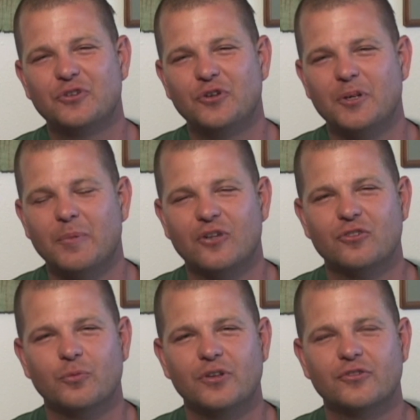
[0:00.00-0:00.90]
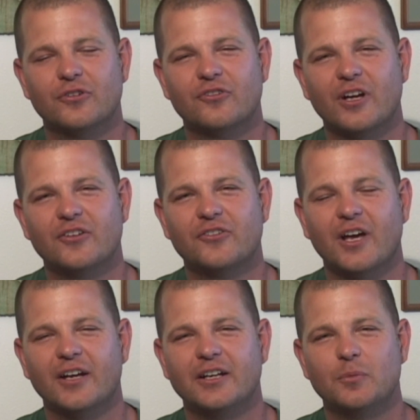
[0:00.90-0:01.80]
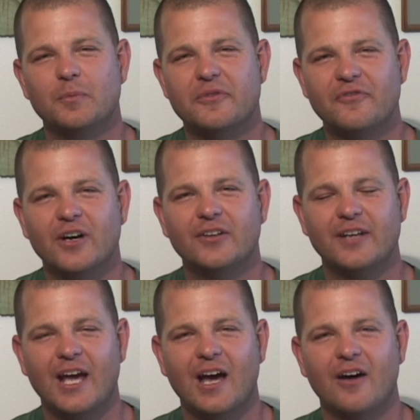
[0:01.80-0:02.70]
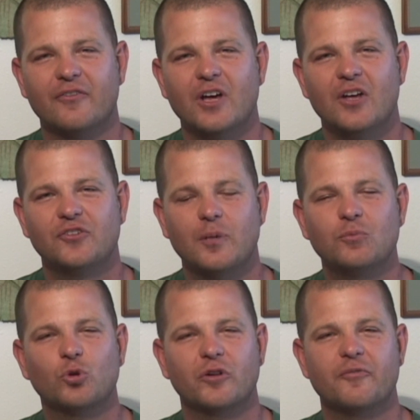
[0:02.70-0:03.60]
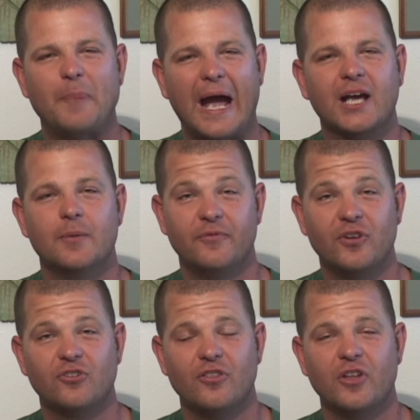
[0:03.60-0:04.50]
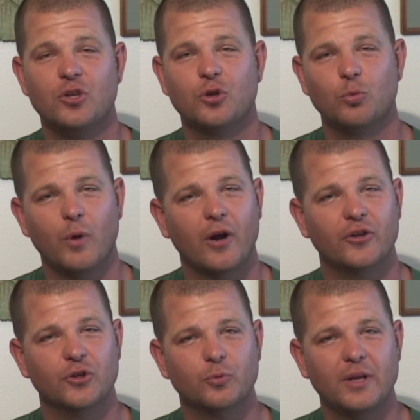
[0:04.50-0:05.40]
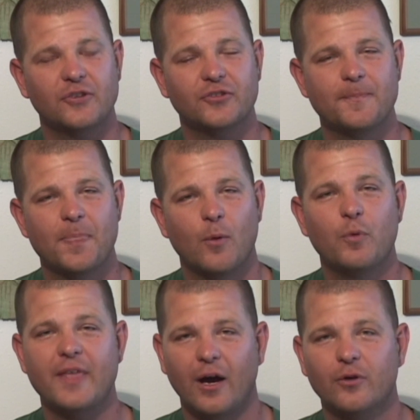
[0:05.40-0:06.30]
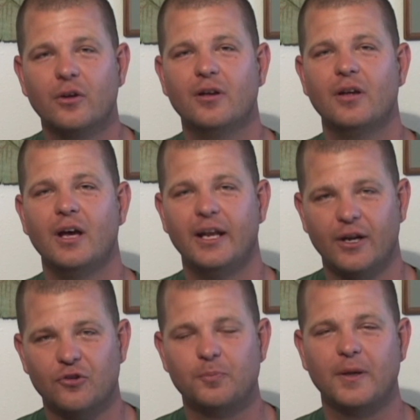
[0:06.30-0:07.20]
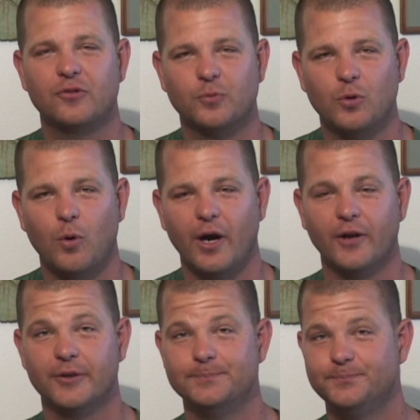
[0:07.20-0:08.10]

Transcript: doing a bunch of research, I decided it would be fun to have some sort of backup vision that you could wear on your wrist without an airspace required.